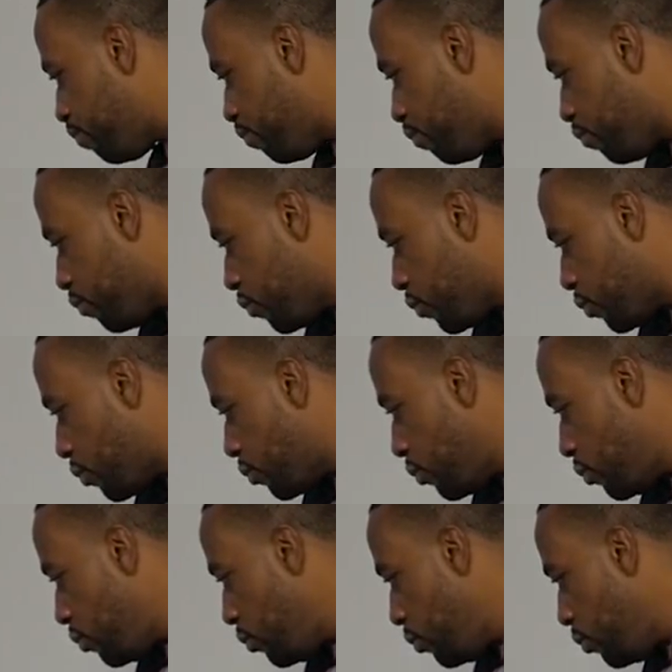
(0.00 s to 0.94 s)

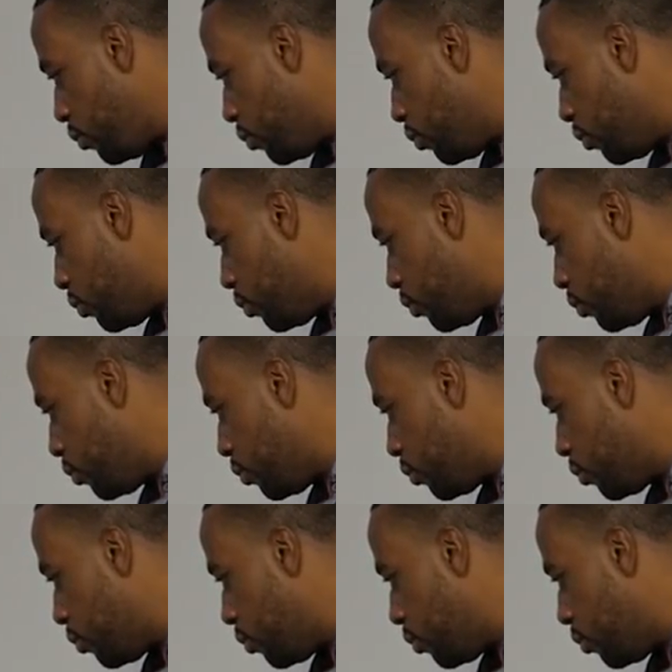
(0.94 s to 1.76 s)
(silence)